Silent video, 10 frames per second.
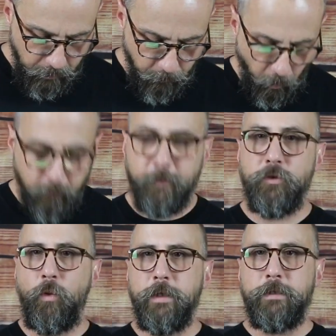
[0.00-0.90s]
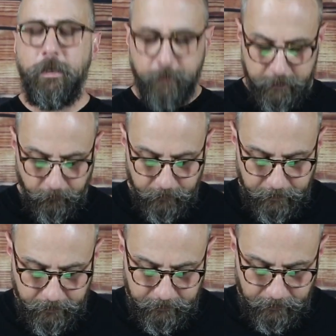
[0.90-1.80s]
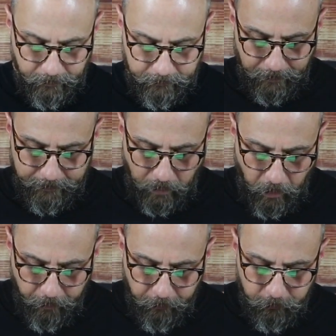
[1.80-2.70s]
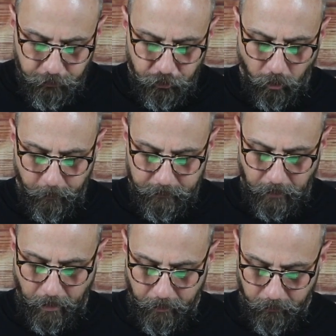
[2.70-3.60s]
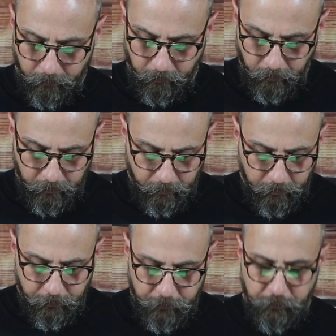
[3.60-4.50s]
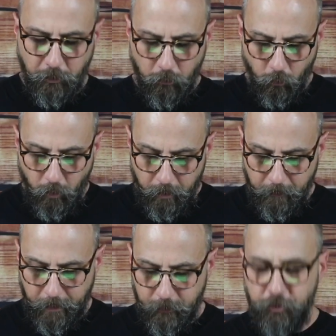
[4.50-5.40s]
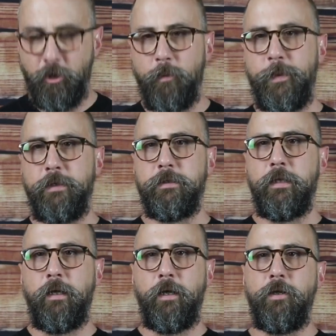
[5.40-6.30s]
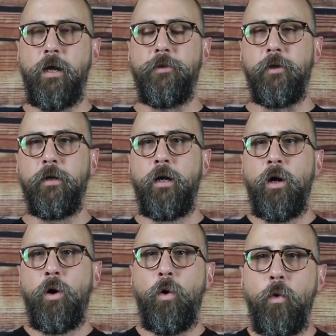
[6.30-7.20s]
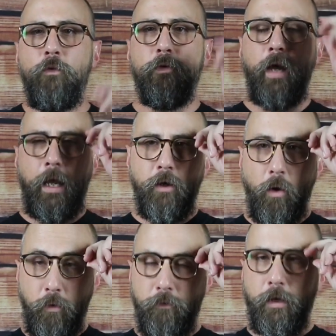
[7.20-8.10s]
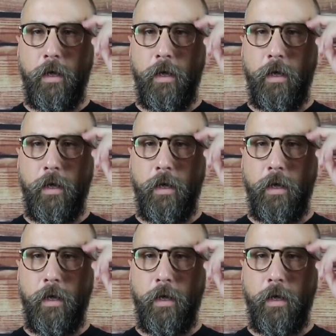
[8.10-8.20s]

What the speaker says: And Proverbs 27:17 says, as iron sharpens iron, so one man sharpens another. Over and over